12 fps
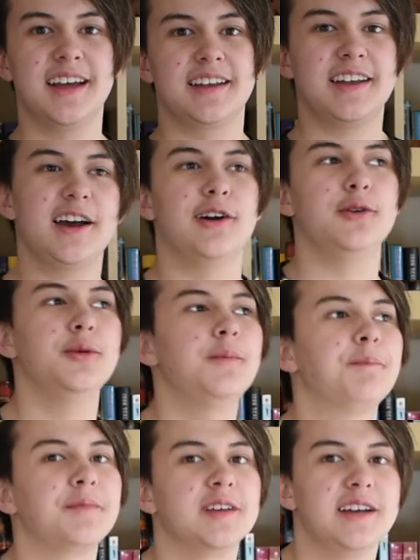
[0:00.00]
Now,
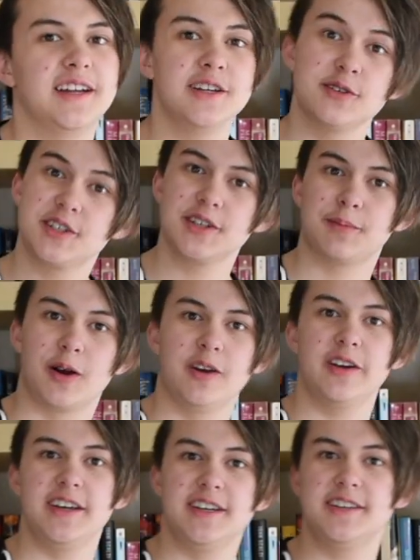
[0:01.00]
an interesting
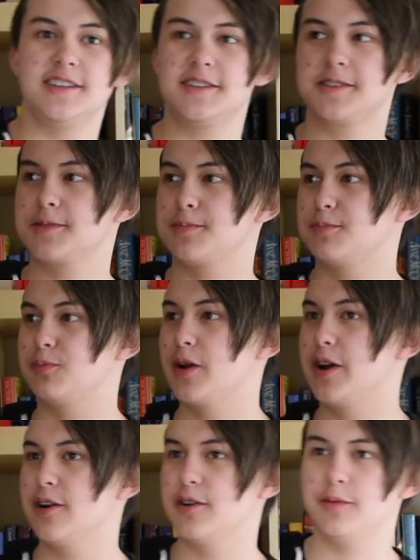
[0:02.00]
part is
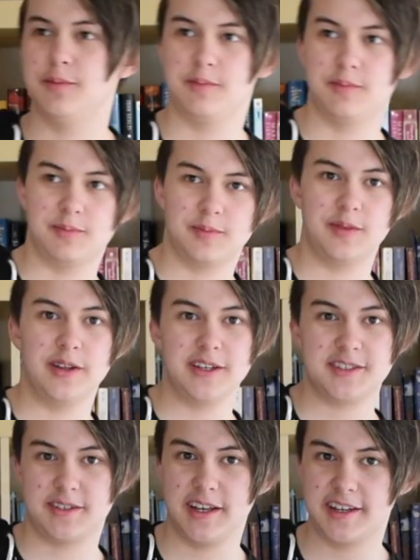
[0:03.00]
where
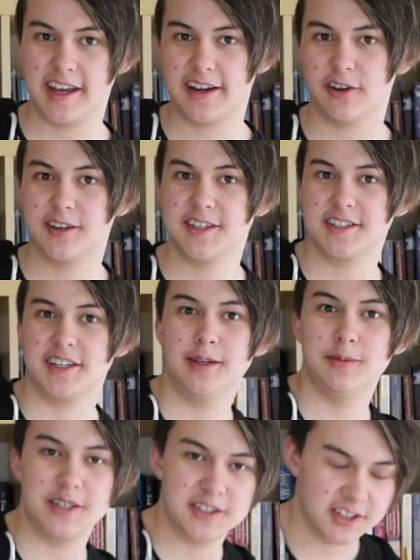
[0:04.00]
they take artistic
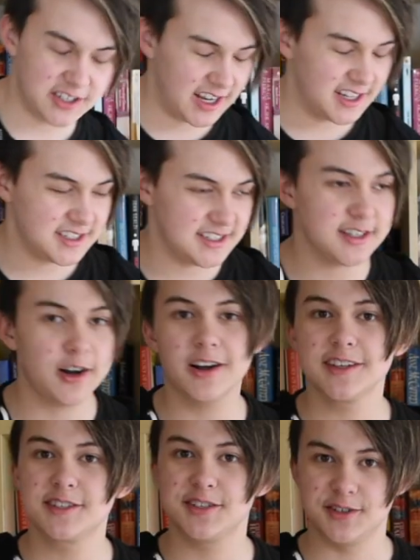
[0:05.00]
liberties, such as the
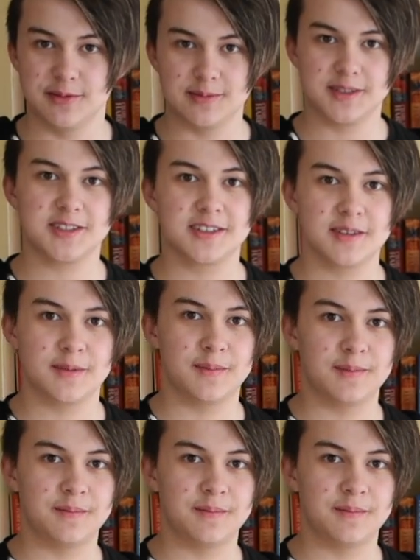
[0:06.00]
costumes.